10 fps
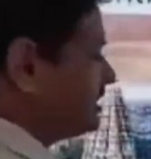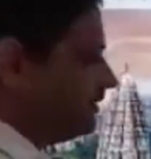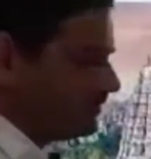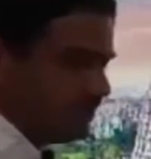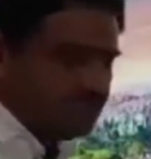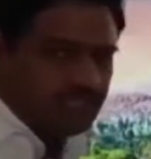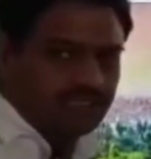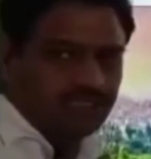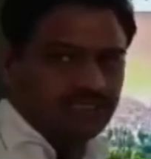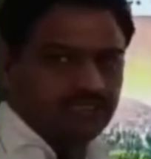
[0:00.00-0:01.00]
have read
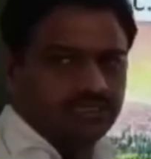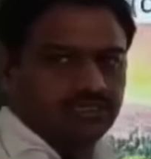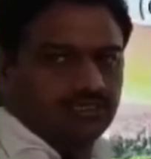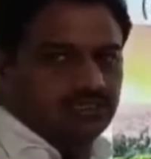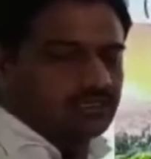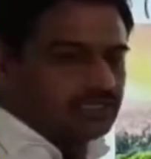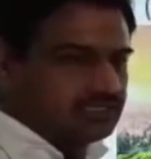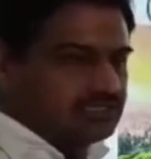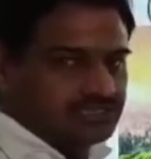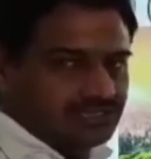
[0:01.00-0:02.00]
it
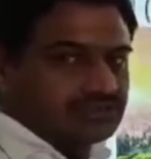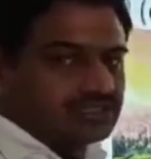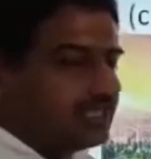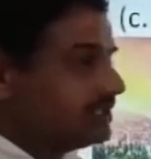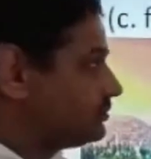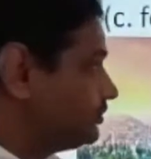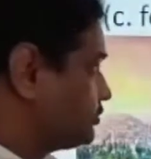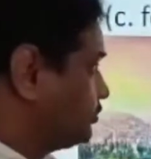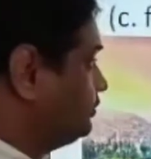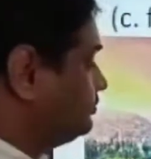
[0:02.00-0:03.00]
in the 7th class
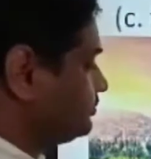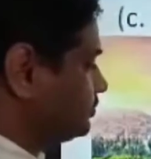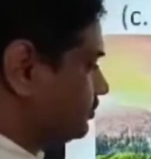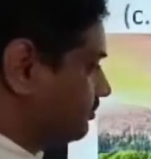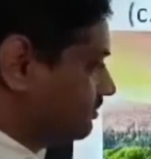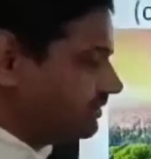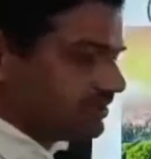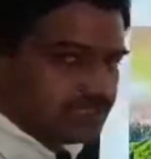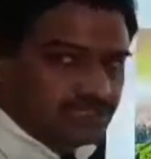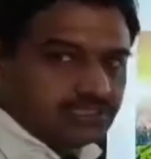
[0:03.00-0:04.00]
also, so we will
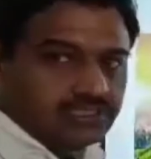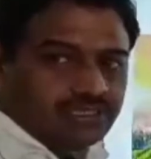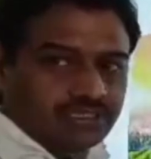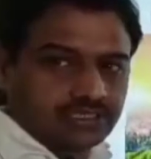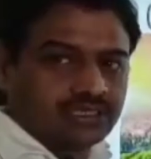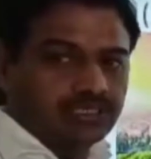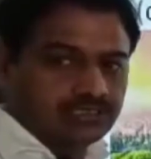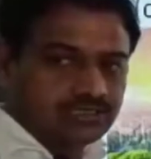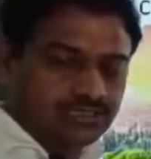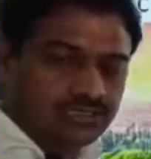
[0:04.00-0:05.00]
read
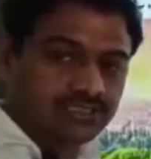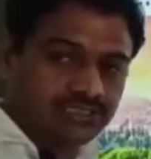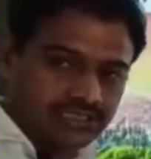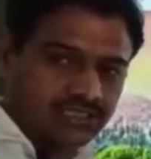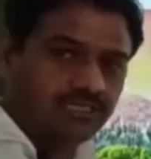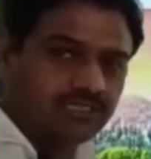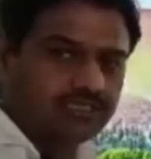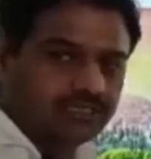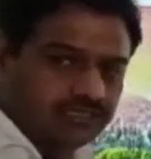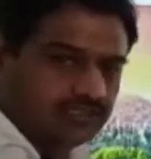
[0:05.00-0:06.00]
in detail
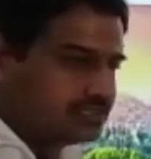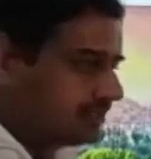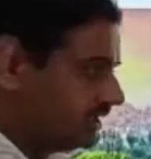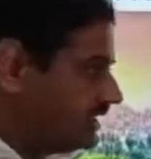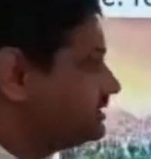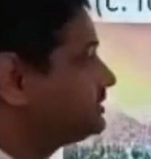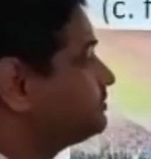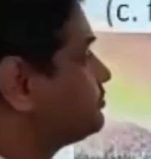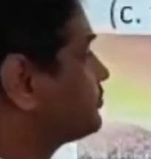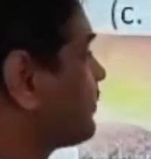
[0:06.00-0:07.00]
in this class.
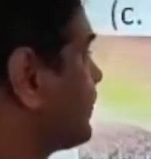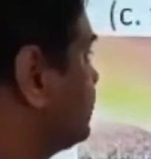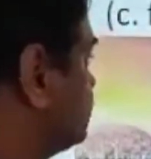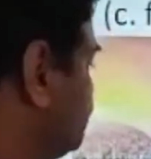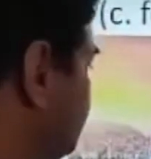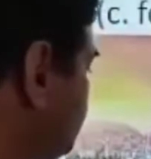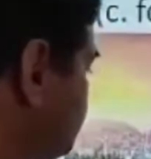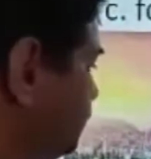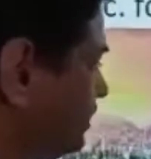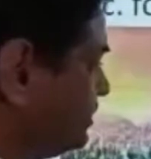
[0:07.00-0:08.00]

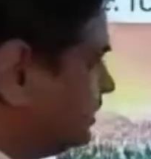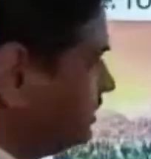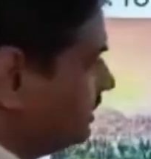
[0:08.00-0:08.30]
So you can see